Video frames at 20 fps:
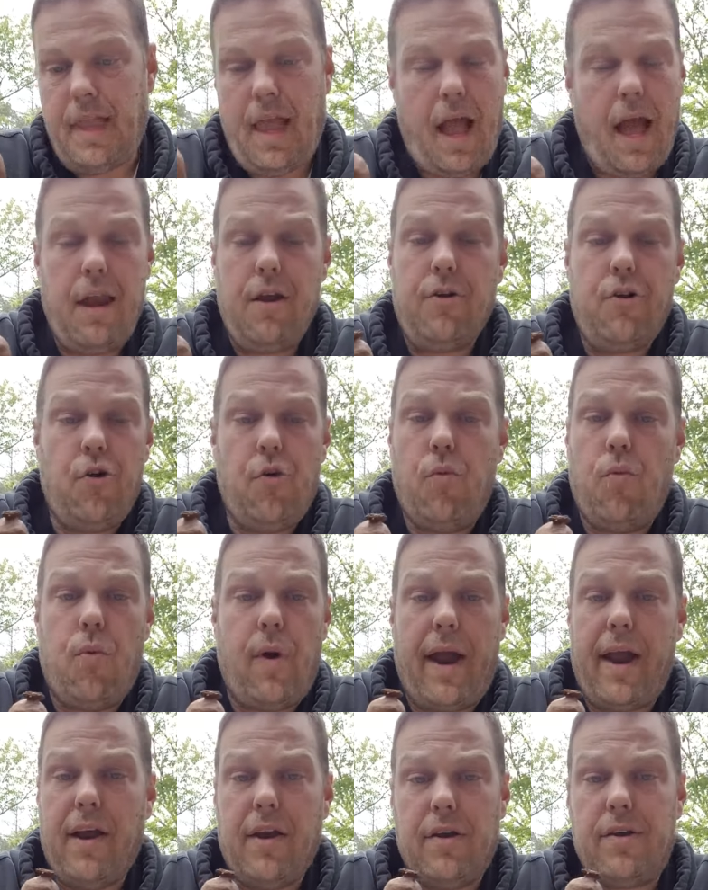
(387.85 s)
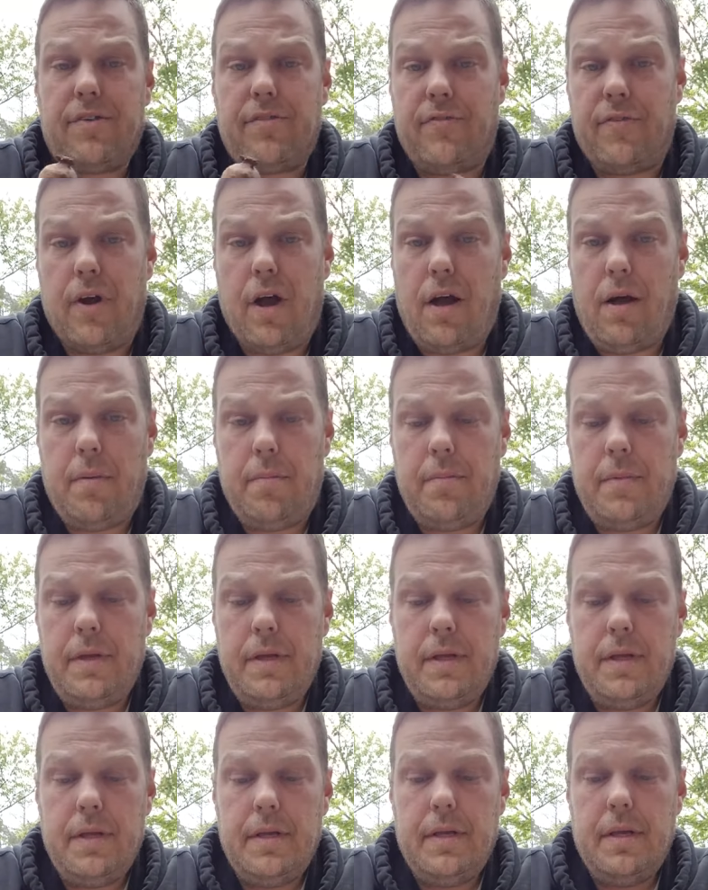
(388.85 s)
I don't know where it's from,
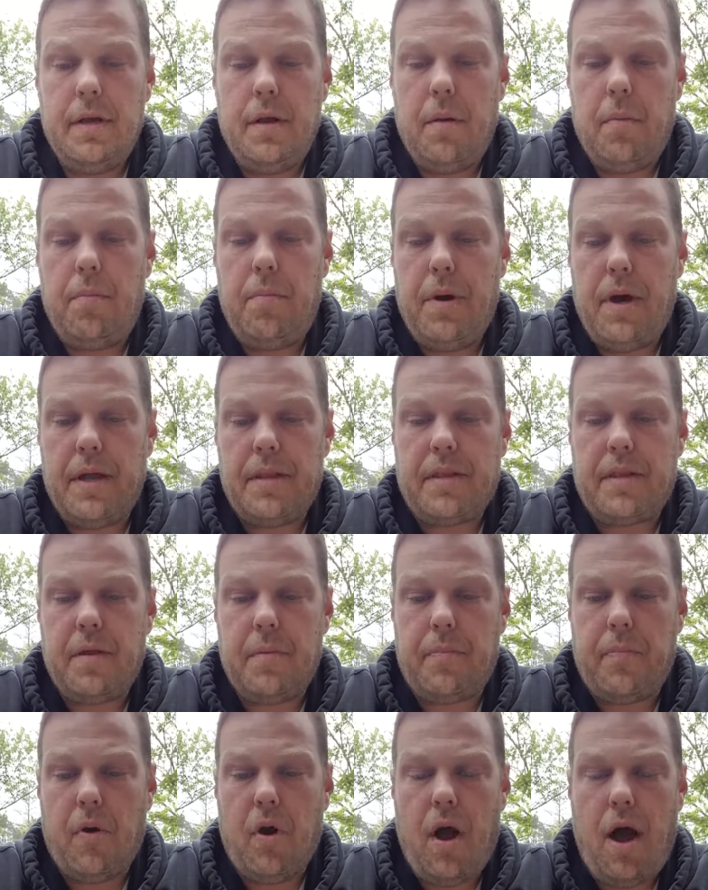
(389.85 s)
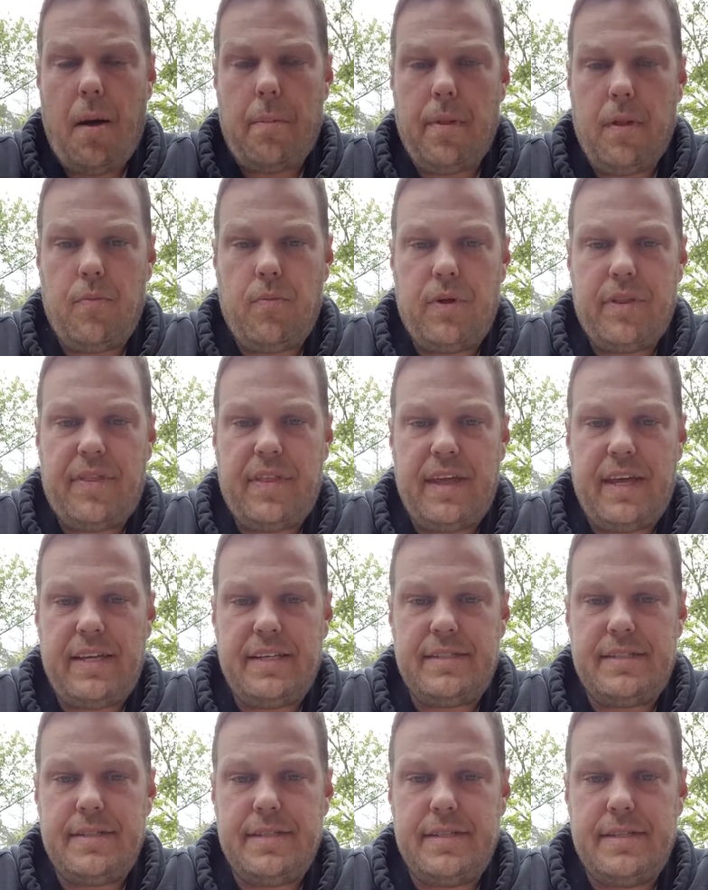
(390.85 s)
but the problem with
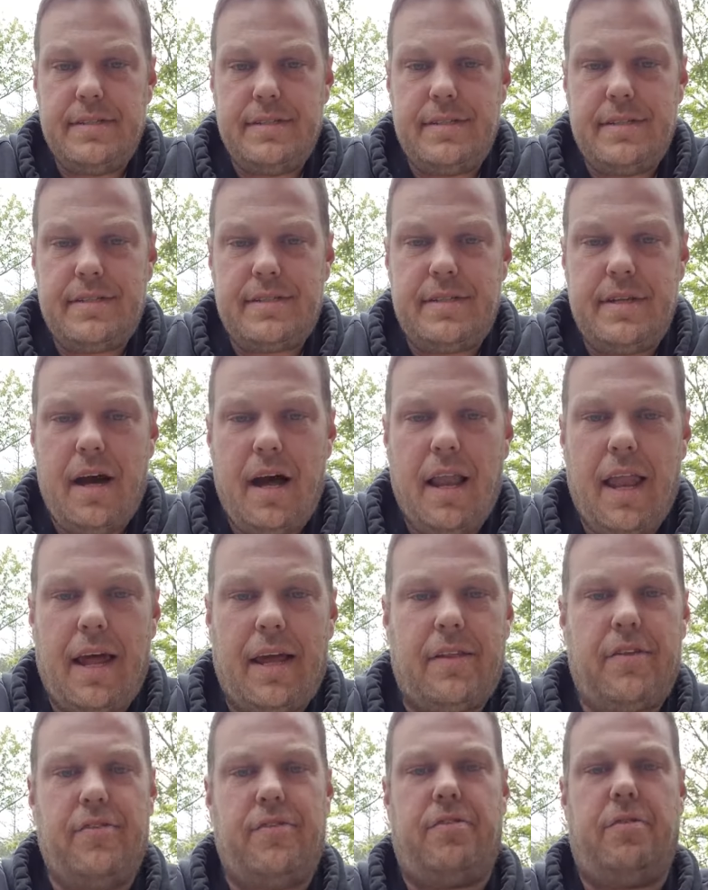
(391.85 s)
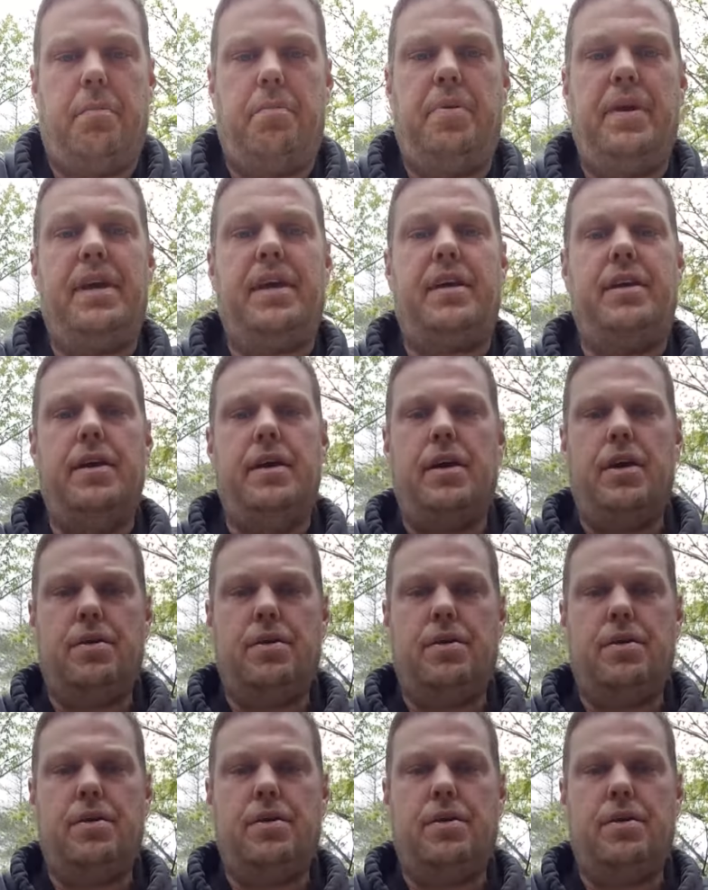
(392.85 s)
these is it's not like there's a big